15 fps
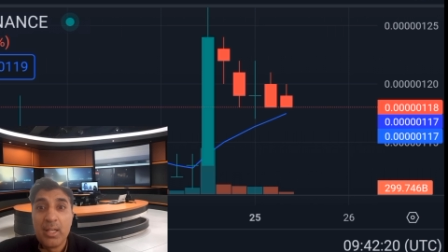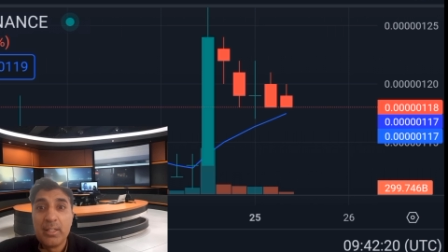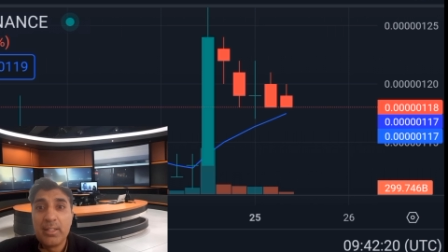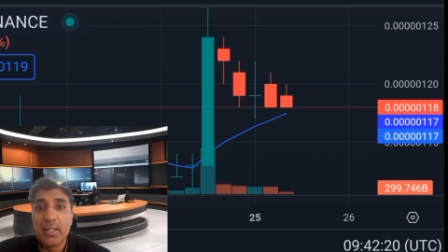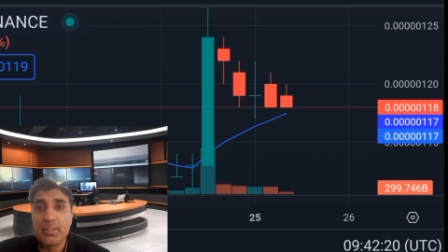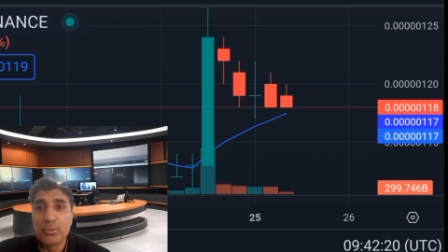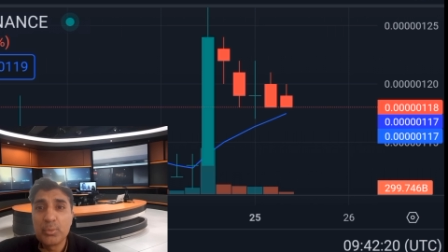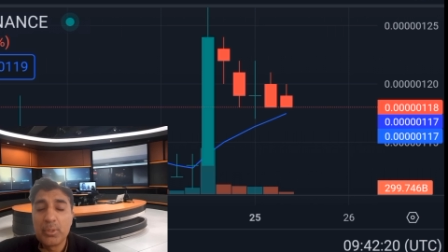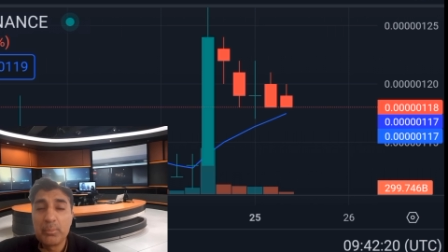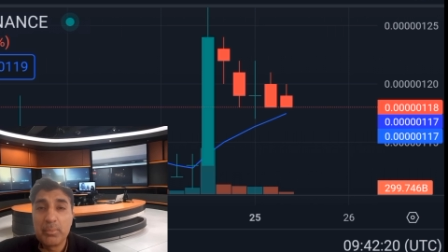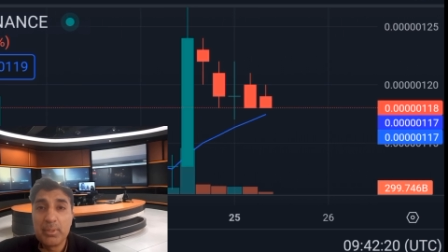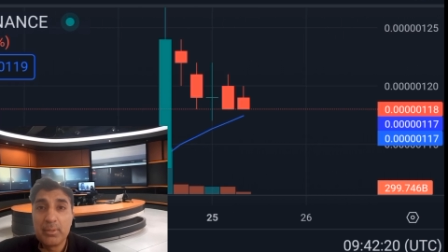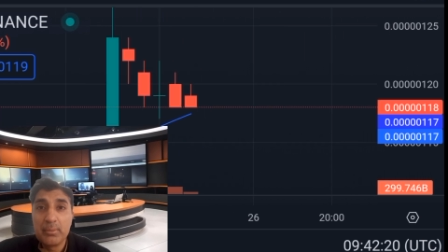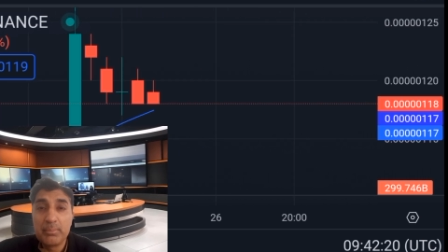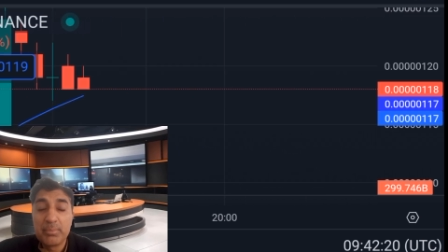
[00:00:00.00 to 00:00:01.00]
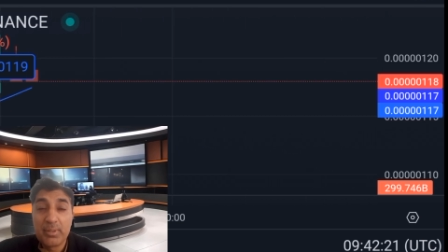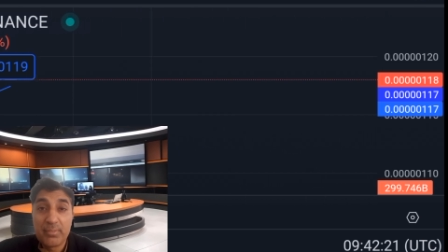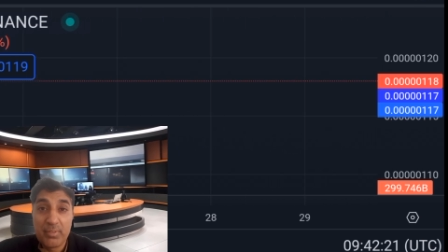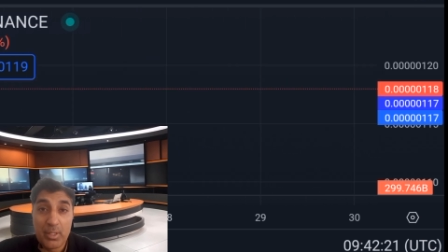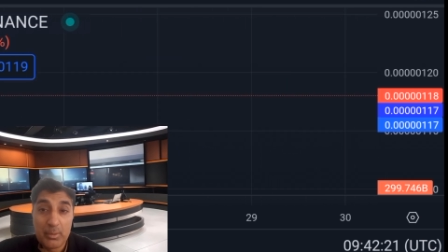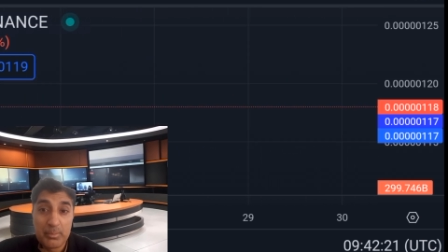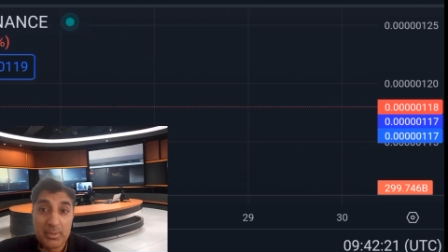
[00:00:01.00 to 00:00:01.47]
last 1 month
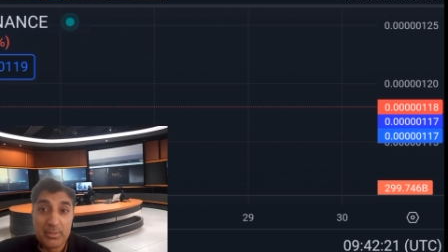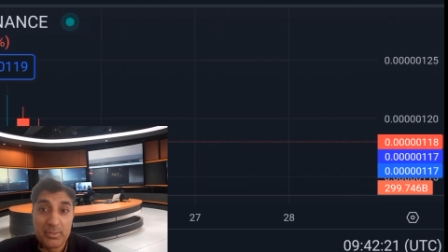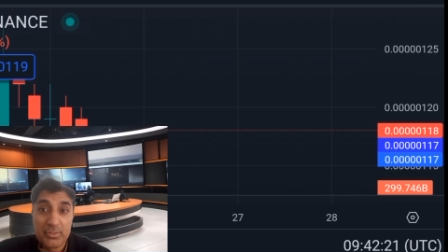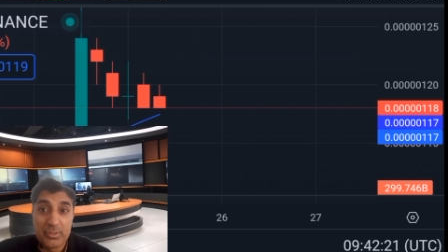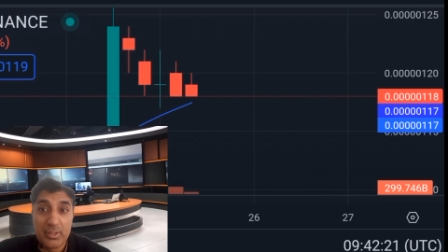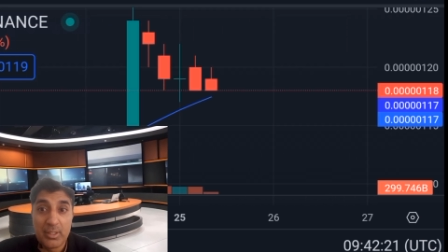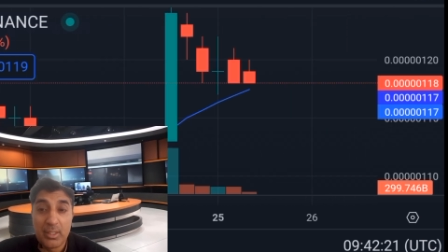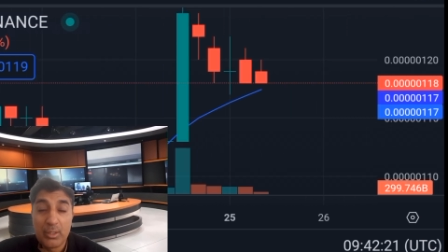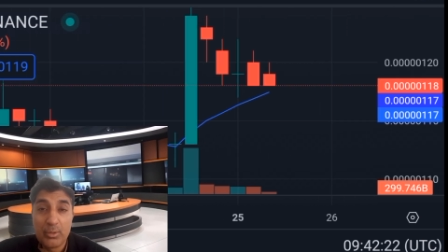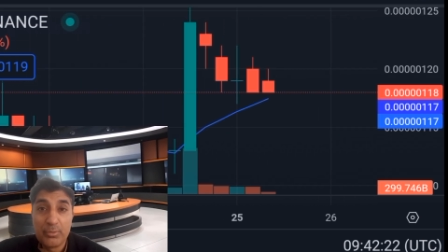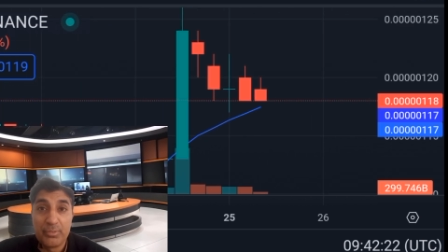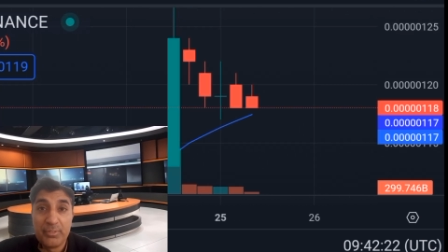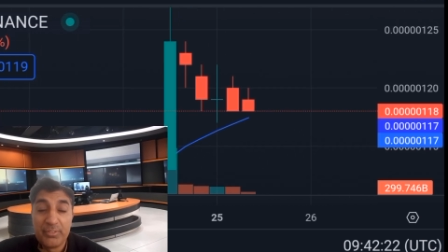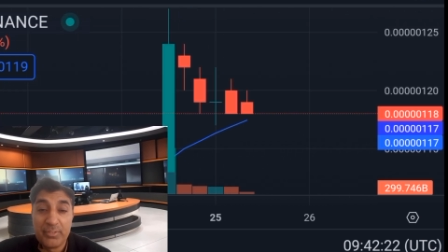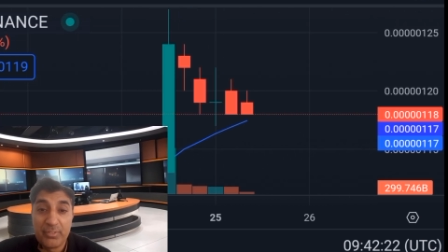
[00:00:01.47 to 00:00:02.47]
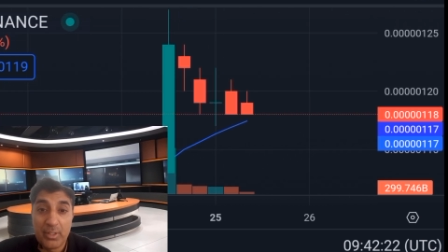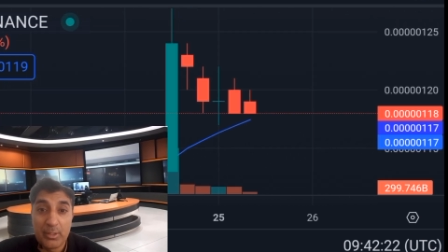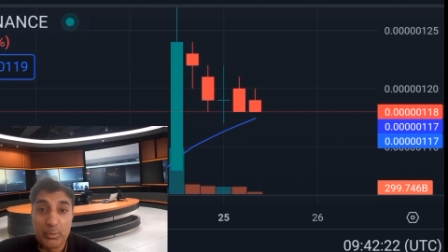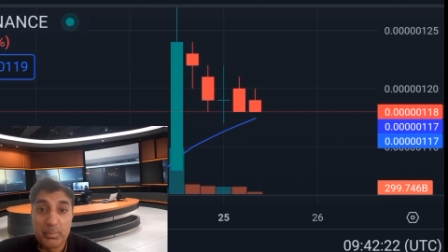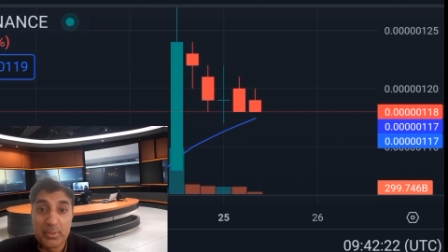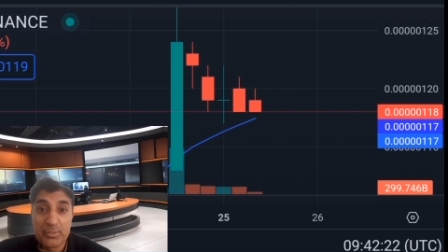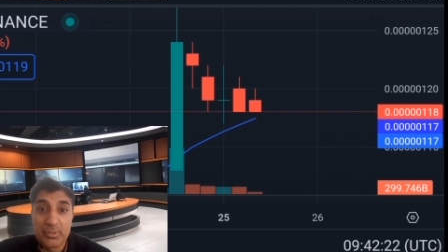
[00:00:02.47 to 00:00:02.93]
performance now
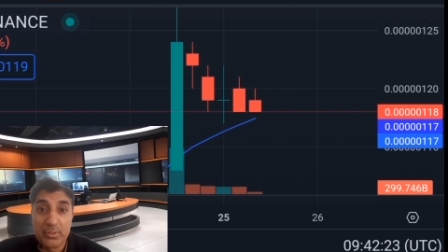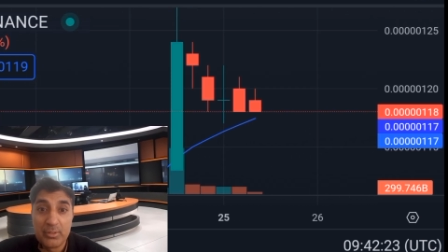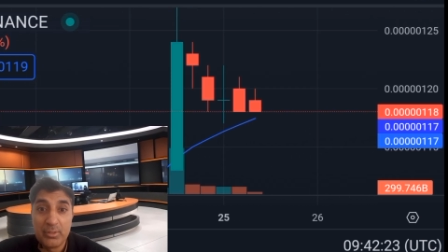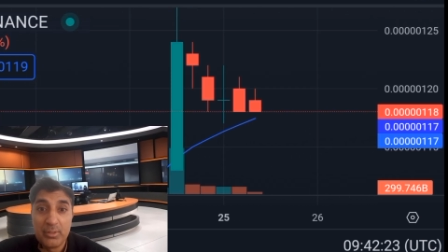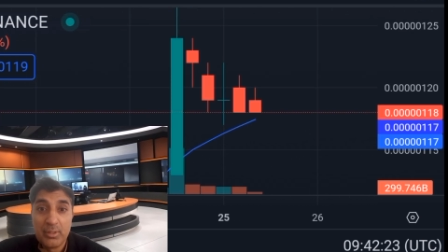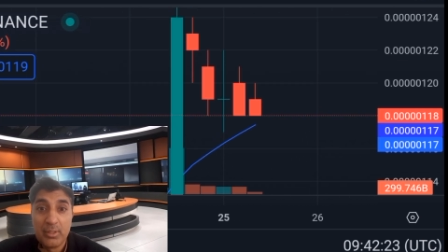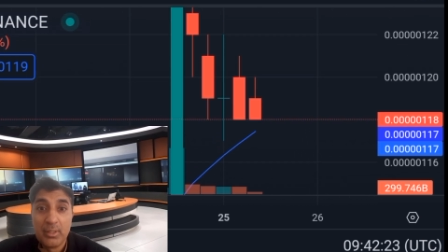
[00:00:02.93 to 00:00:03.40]
55%.